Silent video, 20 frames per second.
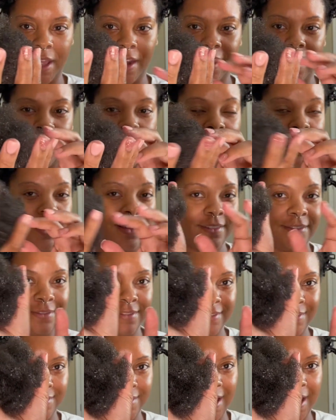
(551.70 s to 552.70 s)
a
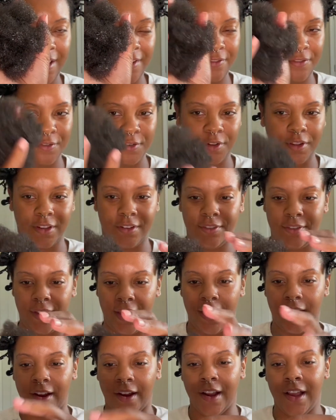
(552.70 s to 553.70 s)
handful of
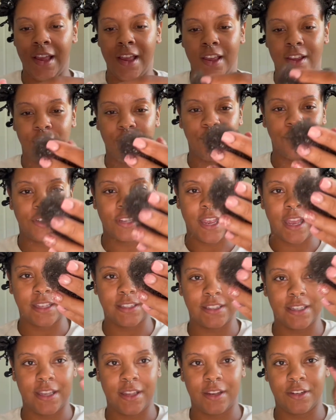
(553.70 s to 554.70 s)
hair. Usually I
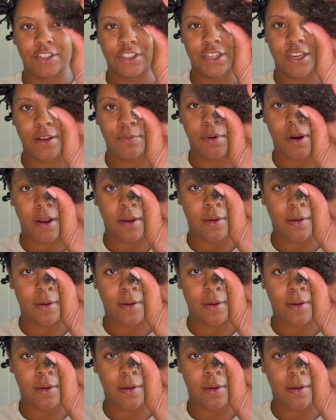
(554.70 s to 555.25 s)
said shed probably